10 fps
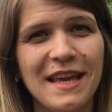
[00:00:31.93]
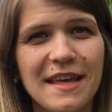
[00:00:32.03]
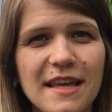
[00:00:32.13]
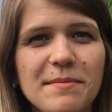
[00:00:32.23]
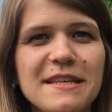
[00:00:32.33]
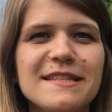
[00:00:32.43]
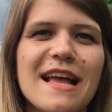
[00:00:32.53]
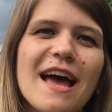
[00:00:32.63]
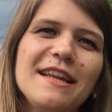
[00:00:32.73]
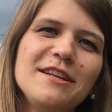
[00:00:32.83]
That means
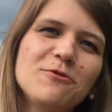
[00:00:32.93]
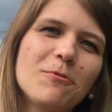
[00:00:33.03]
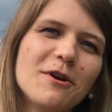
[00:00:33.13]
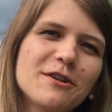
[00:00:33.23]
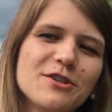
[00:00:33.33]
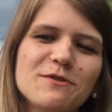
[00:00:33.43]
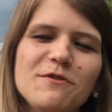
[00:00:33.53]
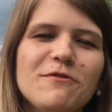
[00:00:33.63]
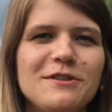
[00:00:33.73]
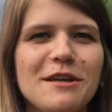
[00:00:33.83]
I need to work just
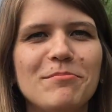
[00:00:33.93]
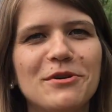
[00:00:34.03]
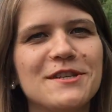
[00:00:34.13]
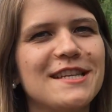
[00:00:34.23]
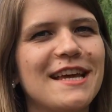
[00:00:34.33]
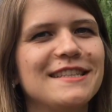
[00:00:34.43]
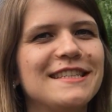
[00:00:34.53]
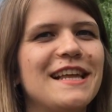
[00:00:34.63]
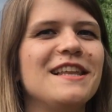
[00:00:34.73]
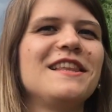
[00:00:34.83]
15%
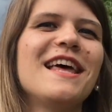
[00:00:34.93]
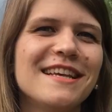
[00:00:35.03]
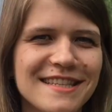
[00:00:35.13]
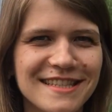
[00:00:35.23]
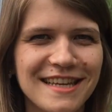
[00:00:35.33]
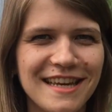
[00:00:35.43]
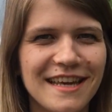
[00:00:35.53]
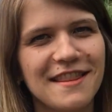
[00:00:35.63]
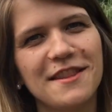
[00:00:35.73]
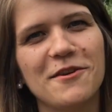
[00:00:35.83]
less
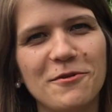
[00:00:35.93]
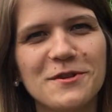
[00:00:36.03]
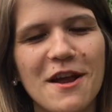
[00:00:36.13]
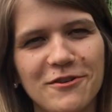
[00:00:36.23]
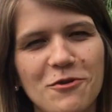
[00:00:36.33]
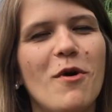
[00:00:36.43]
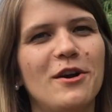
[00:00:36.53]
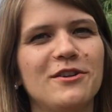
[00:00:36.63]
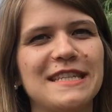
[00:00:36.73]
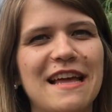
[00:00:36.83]
than those who are
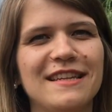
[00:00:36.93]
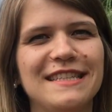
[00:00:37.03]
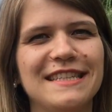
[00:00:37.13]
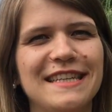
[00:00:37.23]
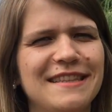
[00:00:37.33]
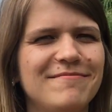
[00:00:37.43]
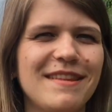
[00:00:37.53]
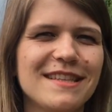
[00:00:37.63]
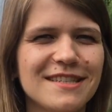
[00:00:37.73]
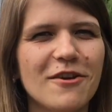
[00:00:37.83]
not talented, and
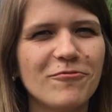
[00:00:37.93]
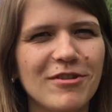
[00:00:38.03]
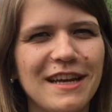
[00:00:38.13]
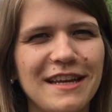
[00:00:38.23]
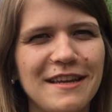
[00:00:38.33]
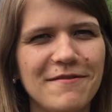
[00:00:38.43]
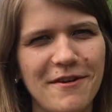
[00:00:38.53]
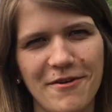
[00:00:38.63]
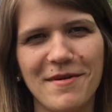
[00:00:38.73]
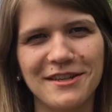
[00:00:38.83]
that's not really
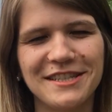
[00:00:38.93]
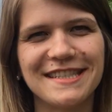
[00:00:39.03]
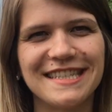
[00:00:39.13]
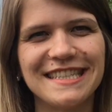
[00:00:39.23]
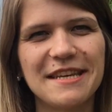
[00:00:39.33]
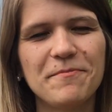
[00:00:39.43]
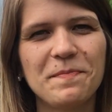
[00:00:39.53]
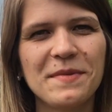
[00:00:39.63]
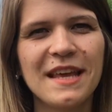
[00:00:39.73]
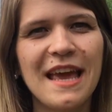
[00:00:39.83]
very much, is it?
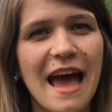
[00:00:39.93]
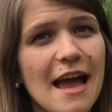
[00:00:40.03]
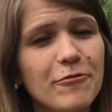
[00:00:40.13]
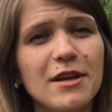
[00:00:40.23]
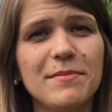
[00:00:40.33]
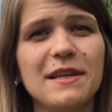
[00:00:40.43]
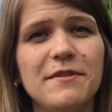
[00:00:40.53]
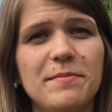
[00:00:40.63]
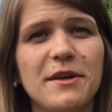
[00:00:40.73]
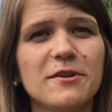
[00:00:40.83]
I really believe
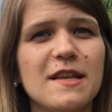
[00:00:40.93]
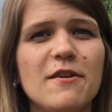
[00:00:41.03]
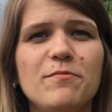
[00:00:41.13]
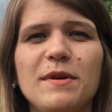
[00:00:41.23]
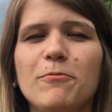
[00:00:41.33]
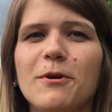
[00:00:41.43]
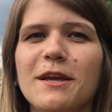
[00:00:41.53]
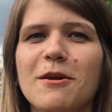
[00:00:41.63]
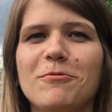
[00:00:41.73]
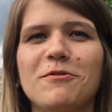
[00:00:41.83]
it because I've been
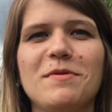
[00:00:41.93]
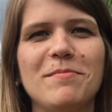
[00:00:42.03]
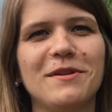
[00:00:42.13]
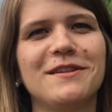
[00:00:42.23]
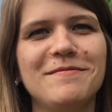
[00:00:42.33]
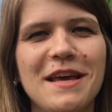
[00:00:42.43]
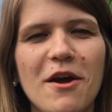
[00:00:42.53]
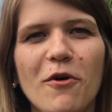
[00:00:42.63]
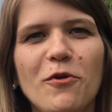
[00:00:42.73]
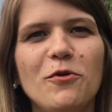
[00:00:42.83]
working with people
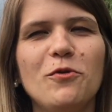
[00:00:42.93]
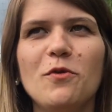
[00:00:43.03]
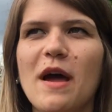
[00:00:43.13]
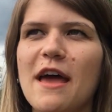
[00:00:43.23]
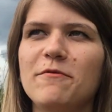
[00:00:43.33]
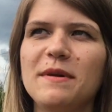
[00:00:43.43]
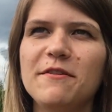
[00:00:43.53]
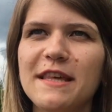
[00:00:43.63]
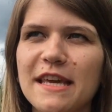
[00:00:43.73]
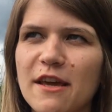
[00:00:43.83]
who have been
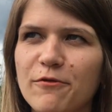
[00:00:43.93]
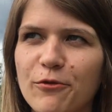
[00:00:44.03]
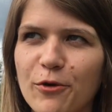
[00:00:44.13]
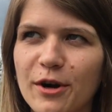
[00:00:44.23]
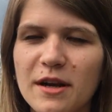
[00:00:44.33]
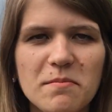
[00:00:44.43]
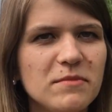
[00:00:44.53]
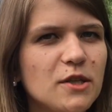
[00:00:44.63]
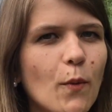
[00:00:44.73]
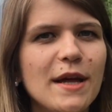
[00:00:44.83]
thinking for
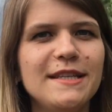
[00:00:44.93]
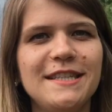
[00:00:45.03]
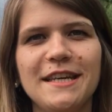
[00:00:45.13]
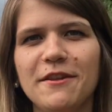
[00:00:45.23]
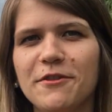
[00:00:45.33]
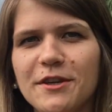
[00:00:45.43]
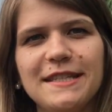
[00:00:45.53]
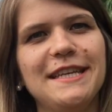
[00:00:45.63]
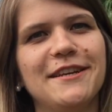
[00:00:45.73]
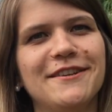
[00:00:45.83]
20,
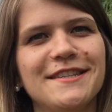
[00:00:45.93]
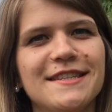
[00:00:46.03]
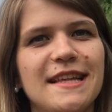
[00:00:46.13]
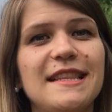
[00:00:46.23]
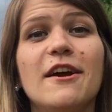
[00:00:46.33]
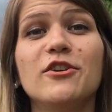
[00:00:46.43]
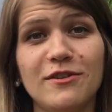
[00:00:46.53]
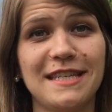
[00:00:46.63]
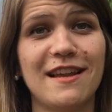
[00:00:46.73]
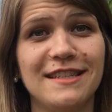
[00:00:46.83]
30 years that they are not
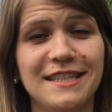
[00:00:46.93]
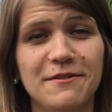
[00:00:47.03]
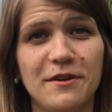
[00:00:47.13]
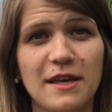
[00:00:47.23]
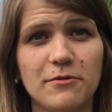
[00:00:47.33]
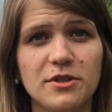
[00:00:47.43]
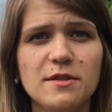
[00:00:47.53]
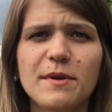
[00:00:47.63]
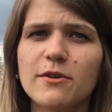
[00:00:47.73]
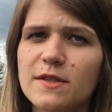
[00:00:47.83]
talented for languages
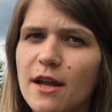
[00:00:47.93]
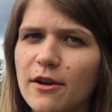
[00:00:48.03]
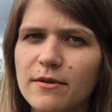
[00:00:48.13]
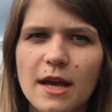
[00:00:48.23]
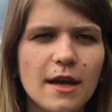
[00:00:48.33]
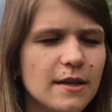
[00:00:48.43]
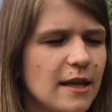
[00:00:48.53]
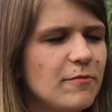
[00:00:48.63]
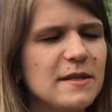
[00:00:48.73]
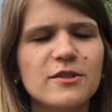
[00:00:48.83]
because
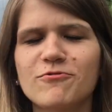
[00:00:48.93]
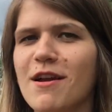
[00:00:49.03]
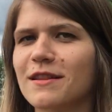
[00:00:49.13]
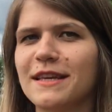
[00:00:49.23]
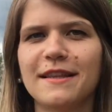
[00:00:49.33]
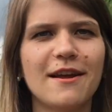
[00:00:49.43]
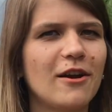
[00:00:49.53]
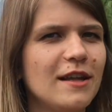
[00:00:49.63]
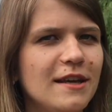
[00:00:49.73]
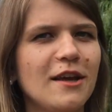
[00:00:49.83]
they've been struggling, they're
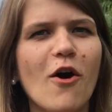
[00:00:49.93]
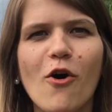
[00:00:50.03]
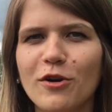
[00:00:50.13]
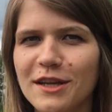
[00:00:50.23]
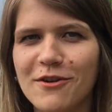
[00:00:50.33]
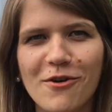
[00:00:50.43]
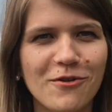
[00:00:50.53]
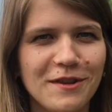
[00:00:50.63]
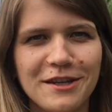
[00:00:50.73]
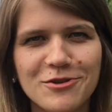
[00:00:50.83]
learning
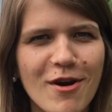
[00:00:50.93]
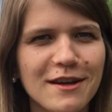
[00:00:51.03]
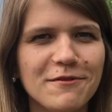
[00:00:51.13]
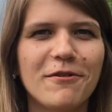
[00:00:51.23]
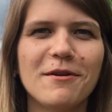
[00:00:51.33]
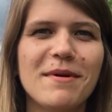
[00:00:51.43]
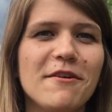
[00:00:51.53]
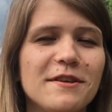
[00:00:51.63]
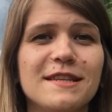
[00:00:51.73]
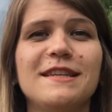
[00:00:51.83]
on, they try different
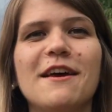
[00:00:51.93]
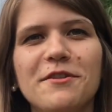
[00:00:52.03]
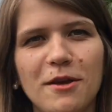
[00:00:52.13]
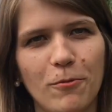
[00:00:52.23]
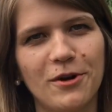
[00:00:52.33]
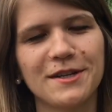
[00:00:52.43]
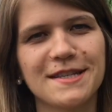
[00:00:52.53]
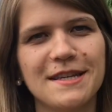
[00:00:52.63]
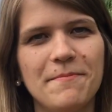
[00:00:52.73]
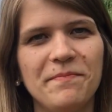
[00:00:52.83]
methods and nothing works.